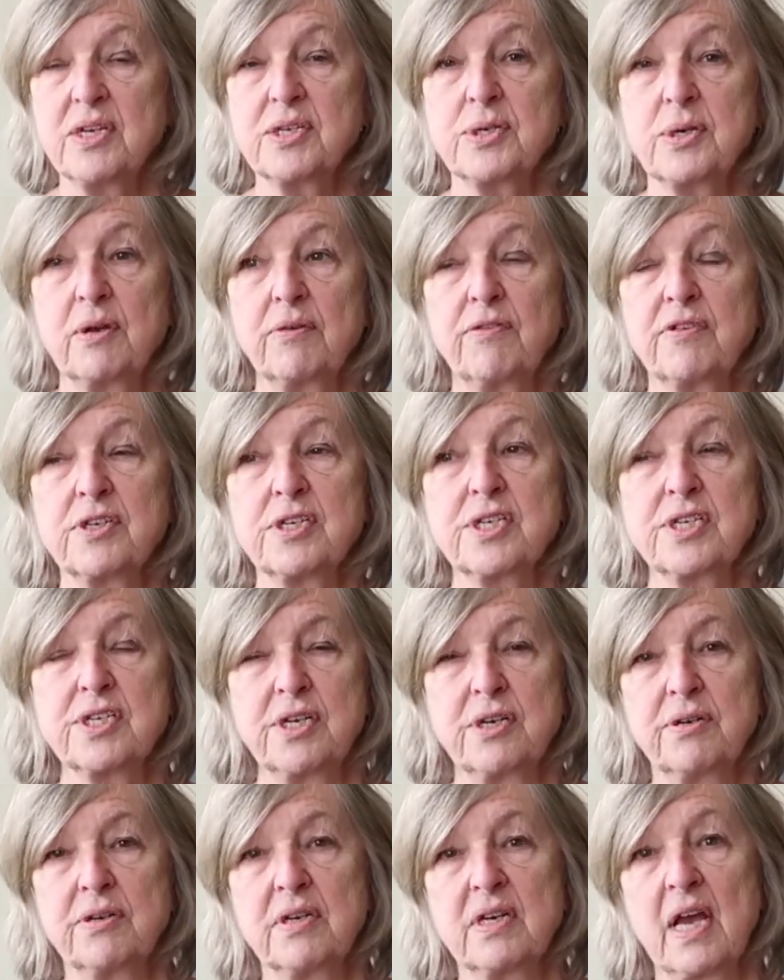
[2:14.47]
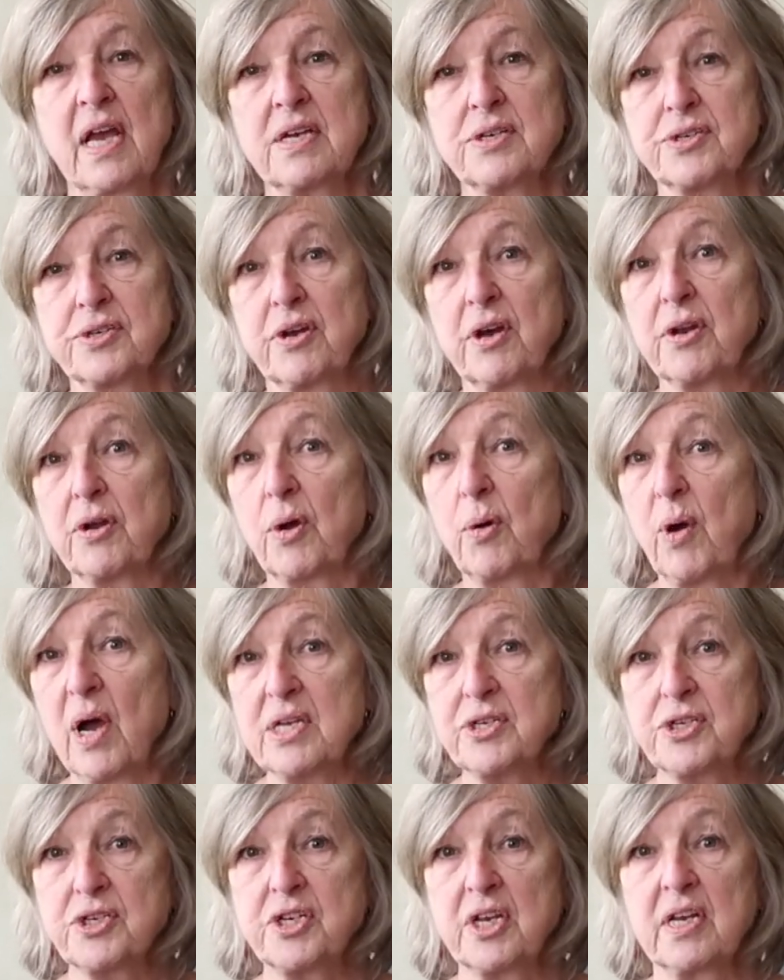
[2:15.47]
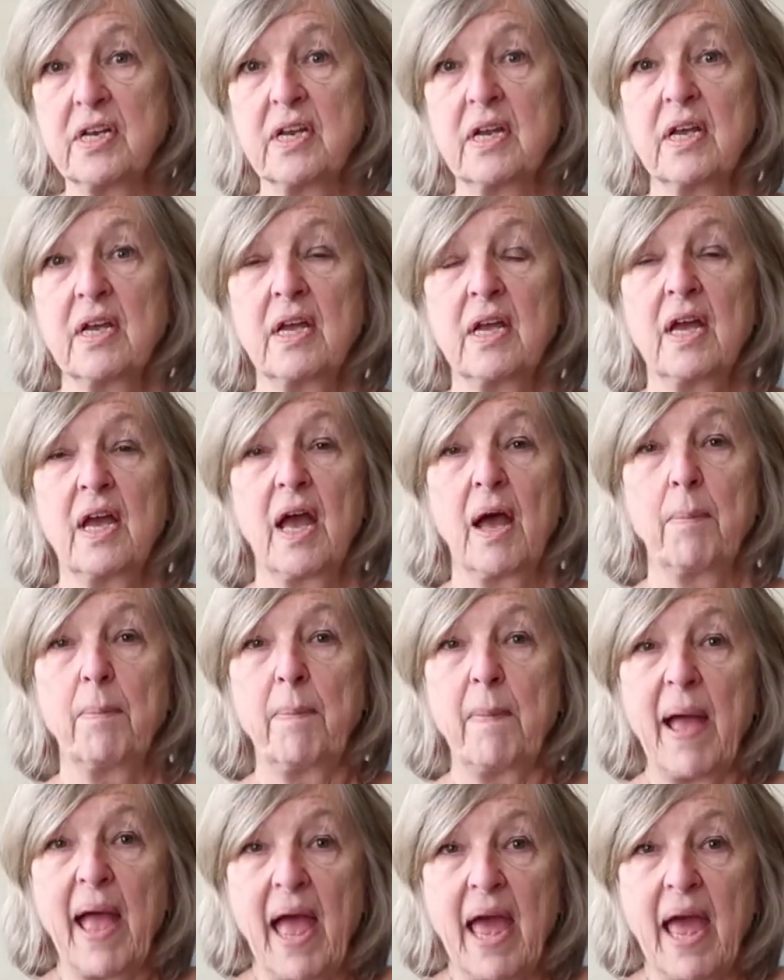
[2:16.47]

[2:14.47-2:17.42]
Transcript: So if a student has got a question of